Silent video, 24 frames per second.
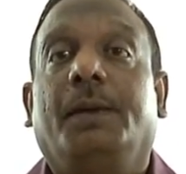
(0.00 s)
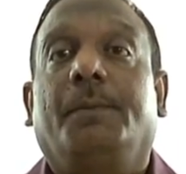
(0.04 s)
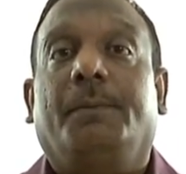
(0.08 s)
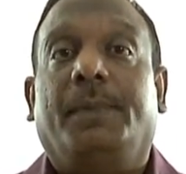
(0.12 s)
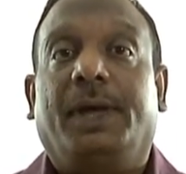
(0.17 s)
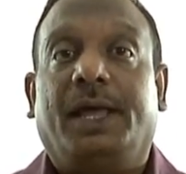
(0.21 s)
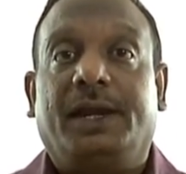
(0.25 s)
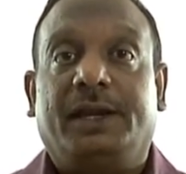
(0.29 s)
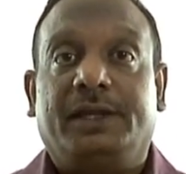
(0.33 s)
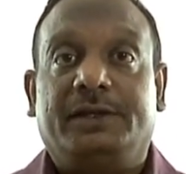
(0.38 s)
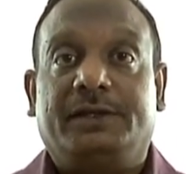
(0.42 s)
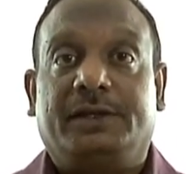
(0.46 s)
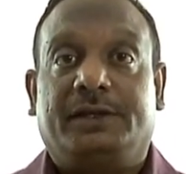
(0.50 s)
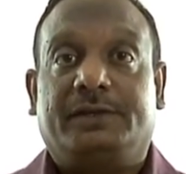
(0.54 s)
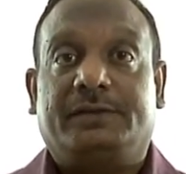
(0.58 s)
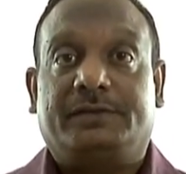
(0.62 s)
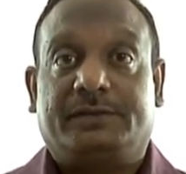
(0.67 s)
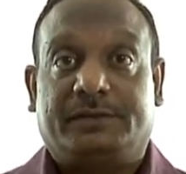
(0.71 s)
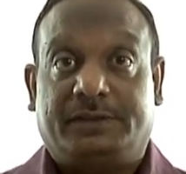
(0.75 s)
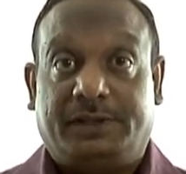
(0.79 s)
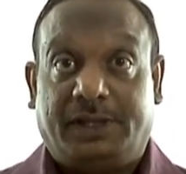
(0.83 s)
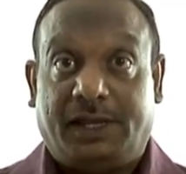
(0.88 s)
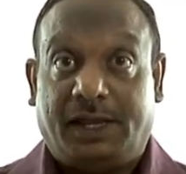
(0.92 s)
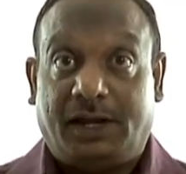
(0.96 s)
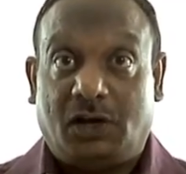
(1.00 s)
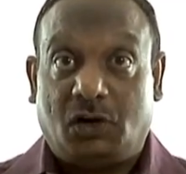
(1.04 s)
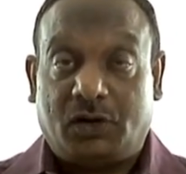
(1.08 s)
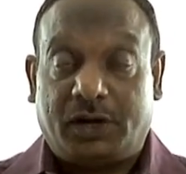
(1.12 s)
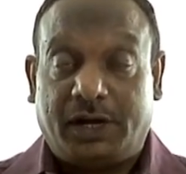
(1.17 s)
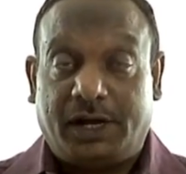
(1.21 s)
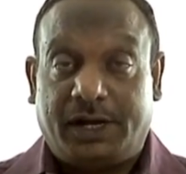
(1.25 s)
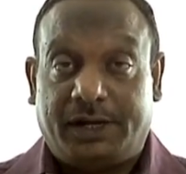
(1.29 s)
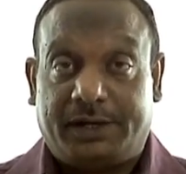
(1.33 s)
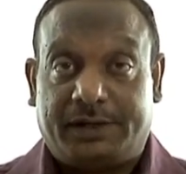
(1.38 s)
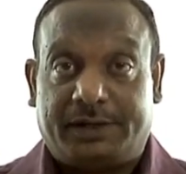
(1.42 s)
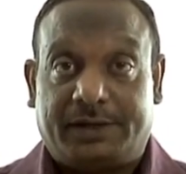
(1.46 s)
managers, they
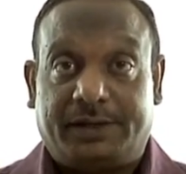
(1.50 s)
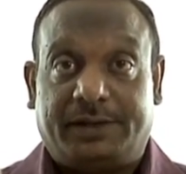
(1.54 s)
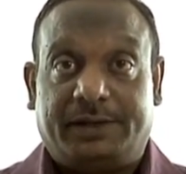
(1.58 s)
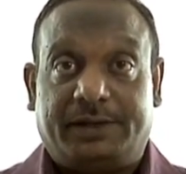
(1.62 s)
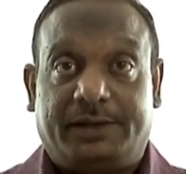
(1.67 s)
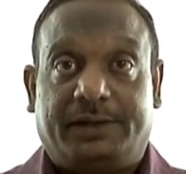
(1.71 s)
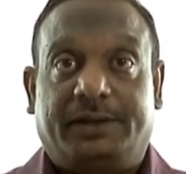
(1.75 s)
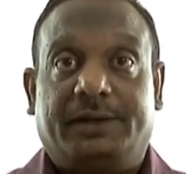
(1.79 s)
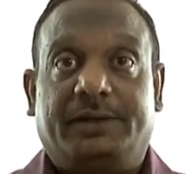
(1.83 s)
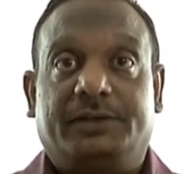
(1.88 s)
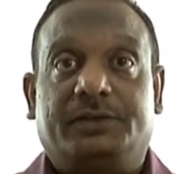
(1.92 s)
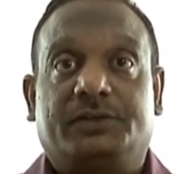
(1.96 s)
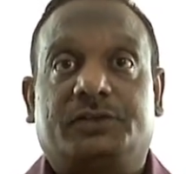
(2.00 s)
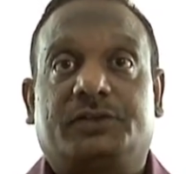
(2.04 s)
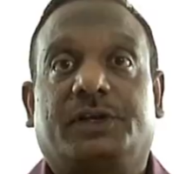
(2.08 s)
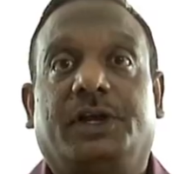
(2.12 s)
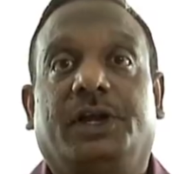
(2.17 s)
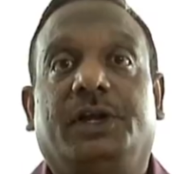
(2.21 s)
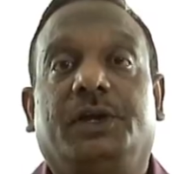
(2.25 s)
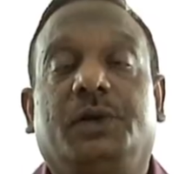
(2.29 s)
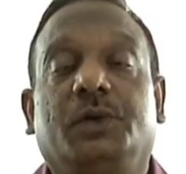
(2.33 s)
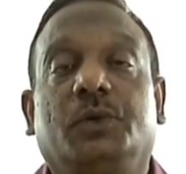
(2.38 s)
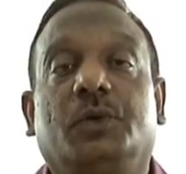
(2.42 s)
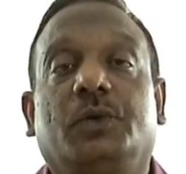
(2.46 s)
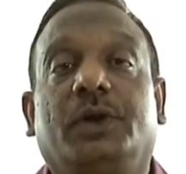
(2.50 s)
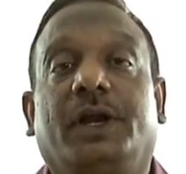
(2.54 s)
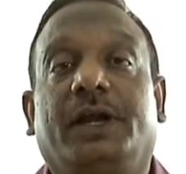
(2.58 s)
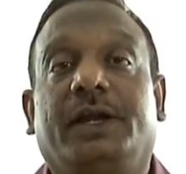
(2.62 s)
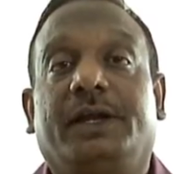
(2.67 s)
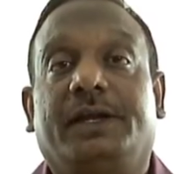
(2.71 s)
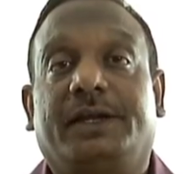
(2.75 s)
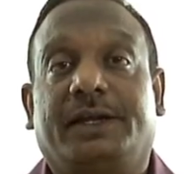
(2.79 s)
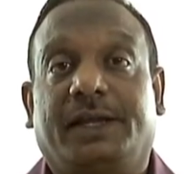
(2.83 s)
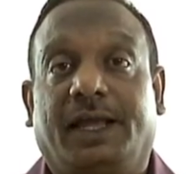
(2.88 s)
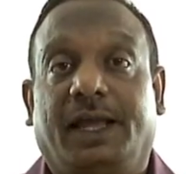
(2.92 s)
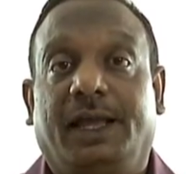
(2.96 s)
allocate schedule and
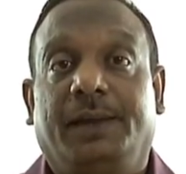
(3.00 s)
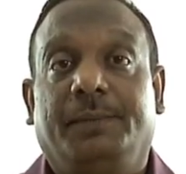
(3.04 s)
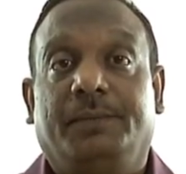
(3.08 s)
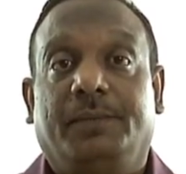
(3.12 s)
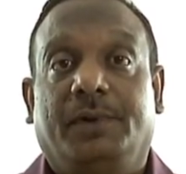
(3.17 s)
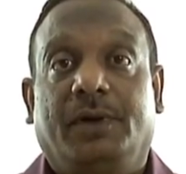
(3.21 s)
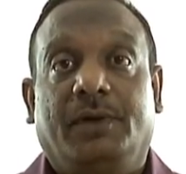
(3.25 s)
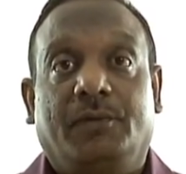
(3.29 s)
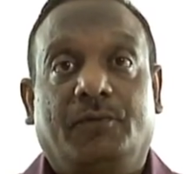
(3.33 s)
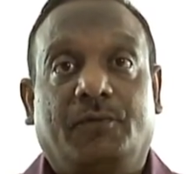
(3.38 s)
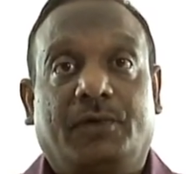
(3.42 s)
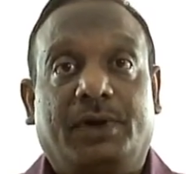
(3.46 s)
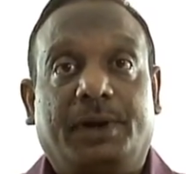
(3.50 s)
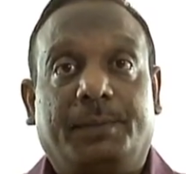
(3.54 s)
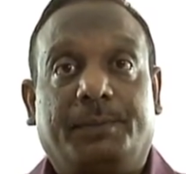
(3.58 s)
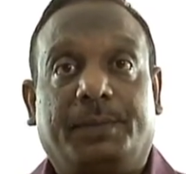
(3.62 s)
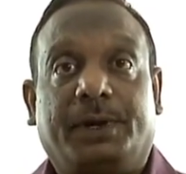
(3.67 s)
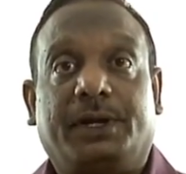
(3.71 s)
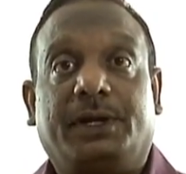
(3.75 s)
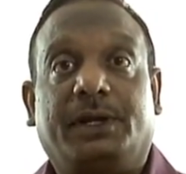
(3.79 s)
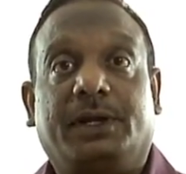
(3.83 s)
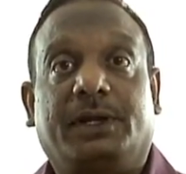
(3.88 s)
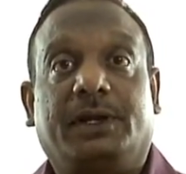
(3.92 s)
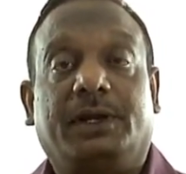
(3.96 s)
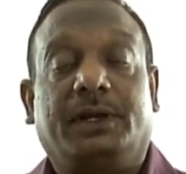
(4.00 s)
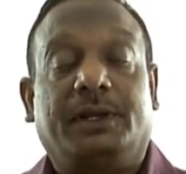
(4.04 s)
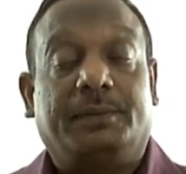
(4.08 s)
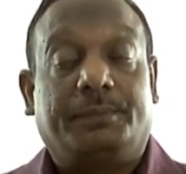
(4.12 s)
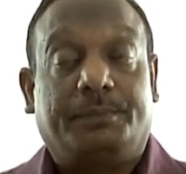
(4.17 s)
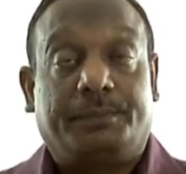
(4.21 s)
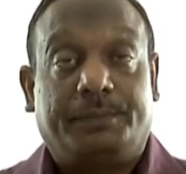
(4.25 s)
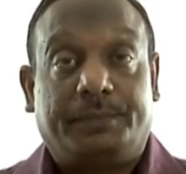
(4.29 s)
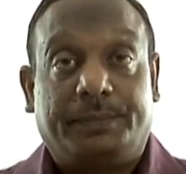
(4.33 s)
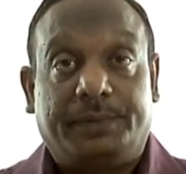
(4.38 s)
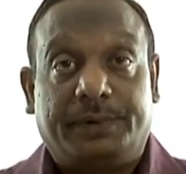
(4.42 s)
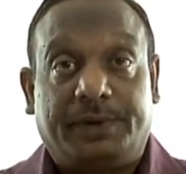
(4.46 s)
time for a particular
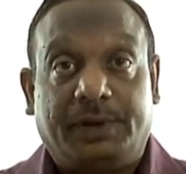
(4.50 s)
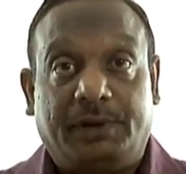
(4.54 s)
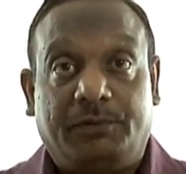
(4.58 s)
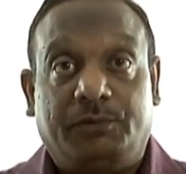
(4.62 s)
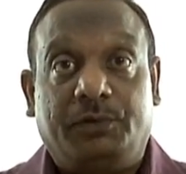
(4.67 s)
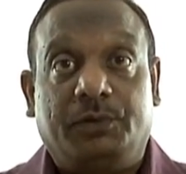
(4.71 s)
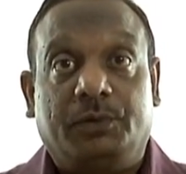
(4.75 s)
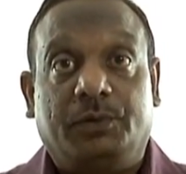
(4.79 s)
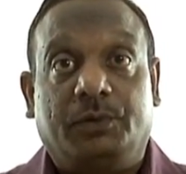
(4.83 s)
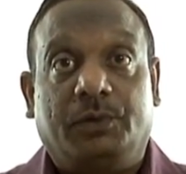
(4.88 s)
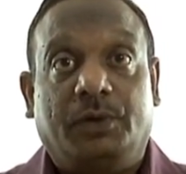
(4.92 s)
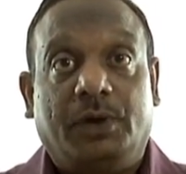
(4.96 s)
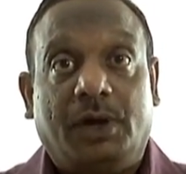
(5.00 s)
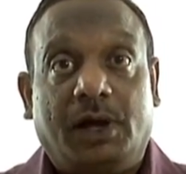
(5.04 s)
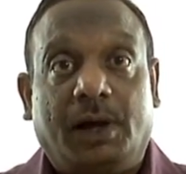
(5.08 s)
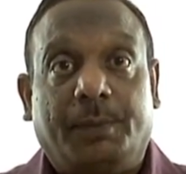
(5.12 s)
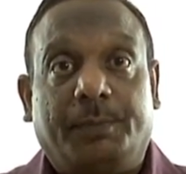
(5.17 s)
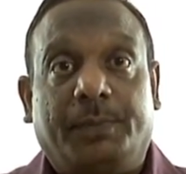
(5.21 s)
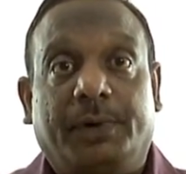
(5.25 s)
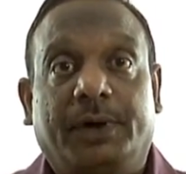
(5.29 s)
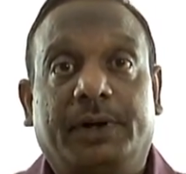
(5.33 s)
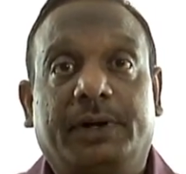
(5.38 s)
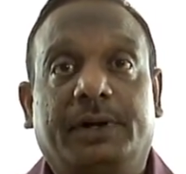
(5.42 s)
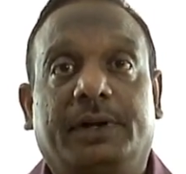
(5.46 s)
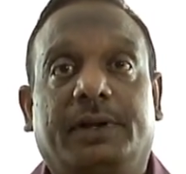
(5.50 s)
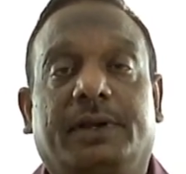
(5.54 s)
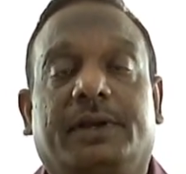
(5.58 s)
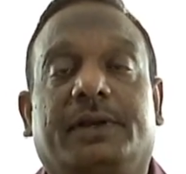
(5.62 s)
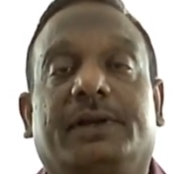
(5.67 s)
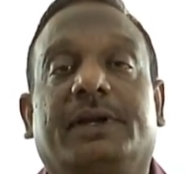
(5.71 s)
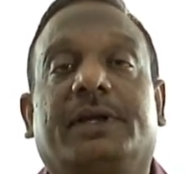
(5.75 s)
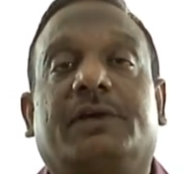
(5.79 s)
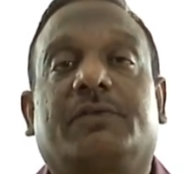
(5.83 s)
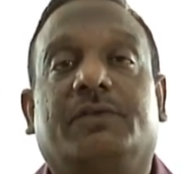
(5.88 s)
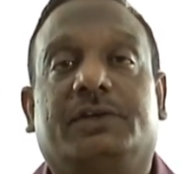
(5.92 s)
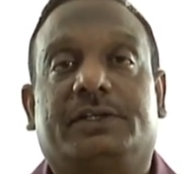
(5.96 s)
review upon
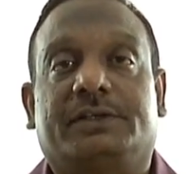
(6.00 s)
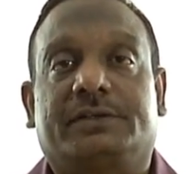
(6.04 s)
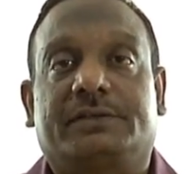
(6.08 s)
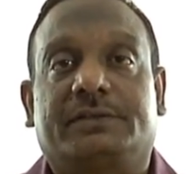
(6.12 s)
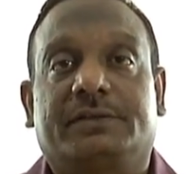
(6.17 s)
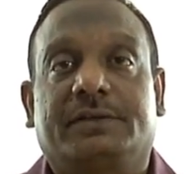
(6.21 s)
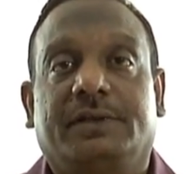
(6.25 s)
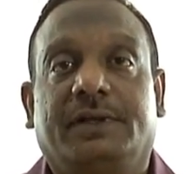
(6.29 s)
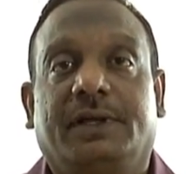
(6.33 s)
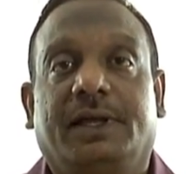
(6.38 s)
requests,